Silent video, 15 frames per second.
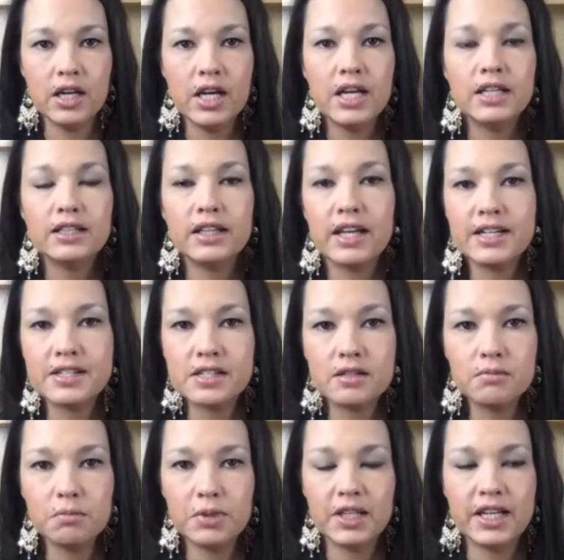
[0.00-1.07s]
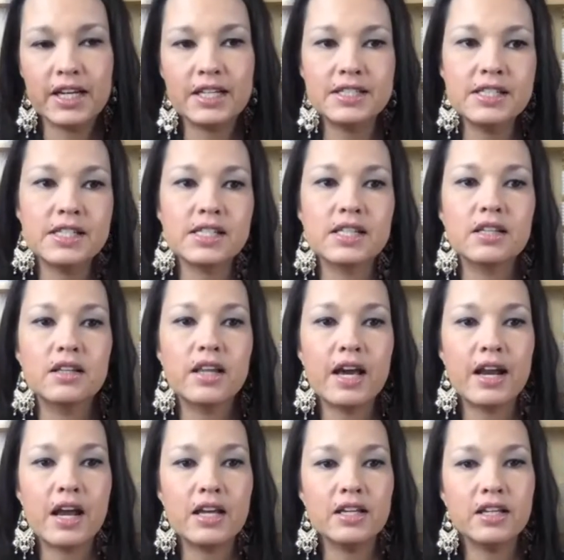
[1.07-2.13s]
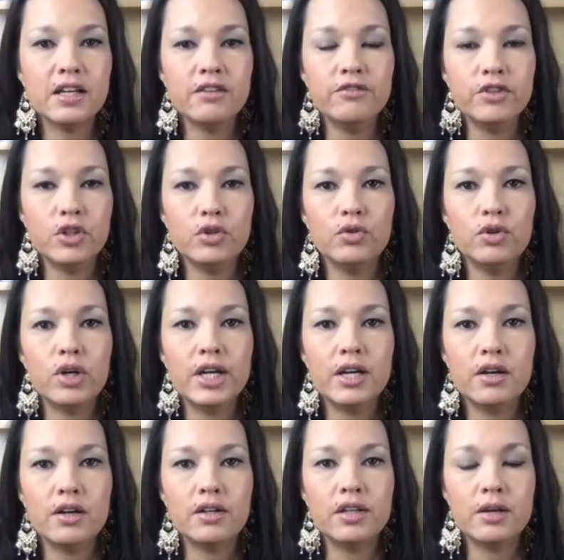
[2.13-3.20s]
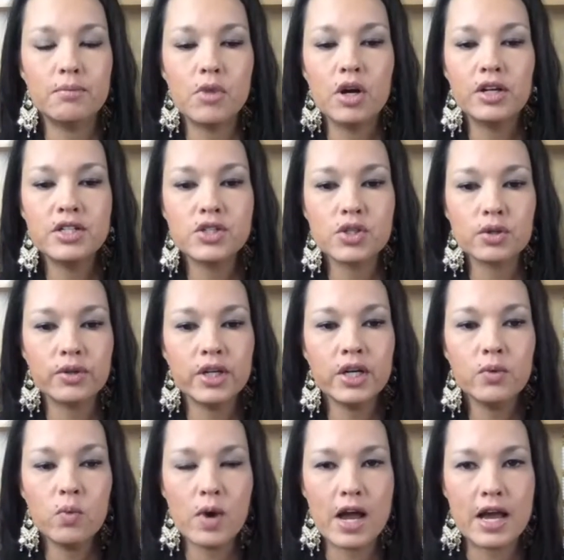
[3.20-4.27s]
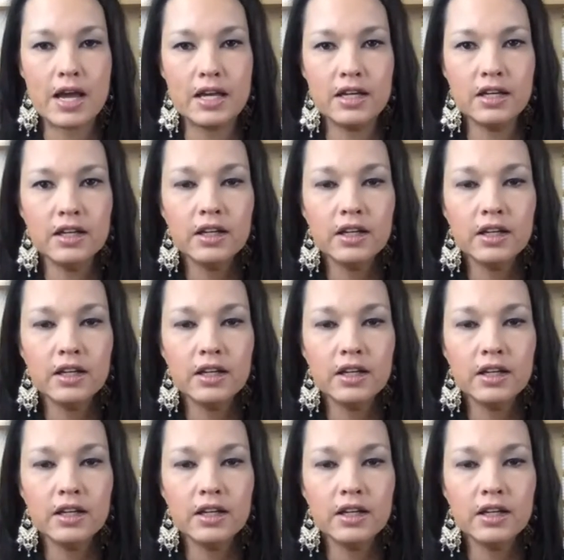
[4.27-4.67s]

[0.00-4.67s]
lesson plans that I give you in the Montessori way.